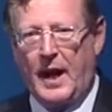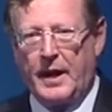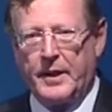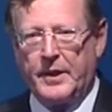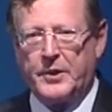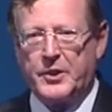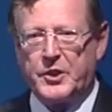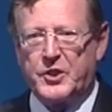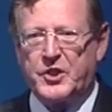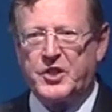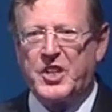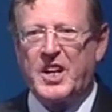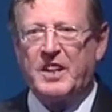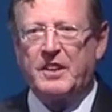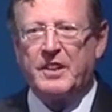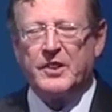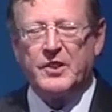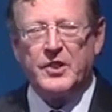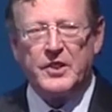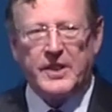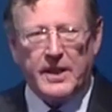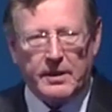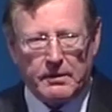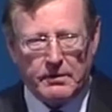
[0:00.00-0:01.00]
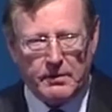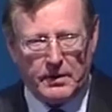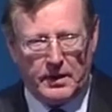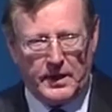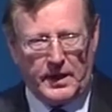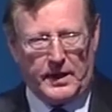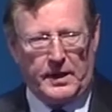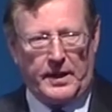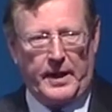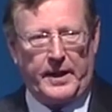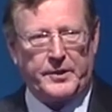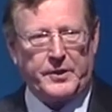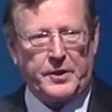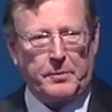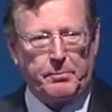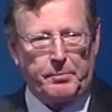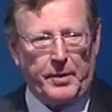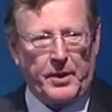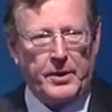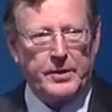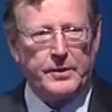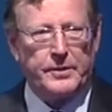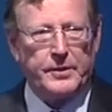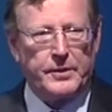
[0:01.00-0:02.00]
and it is secondarily, it's
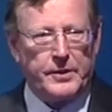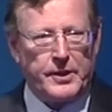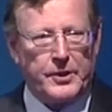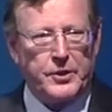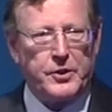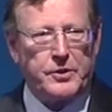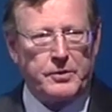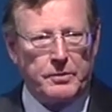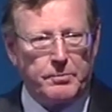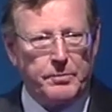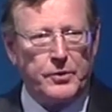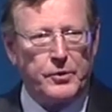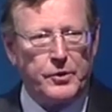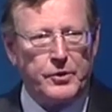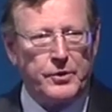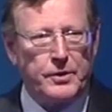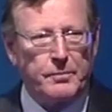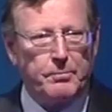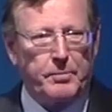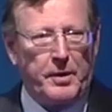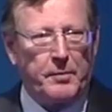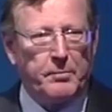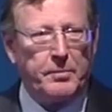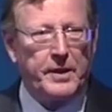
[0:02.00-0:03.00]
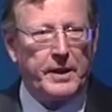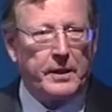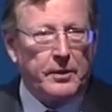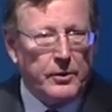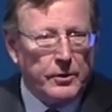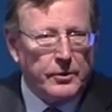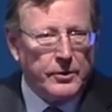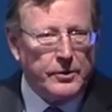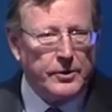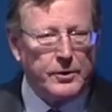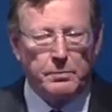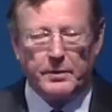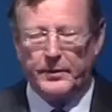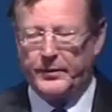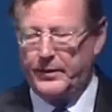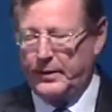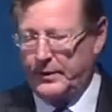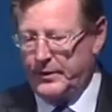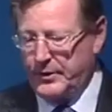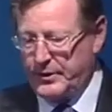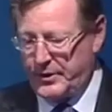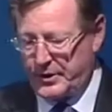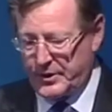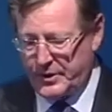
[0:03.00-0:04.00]
about the distribution of public goods
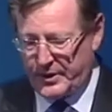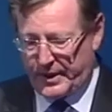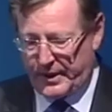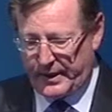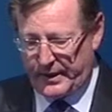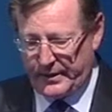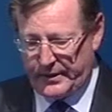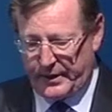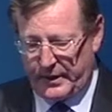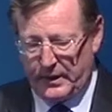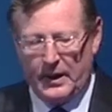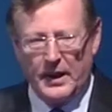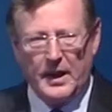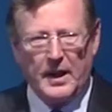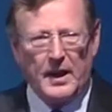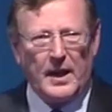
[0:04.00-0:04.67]
within society.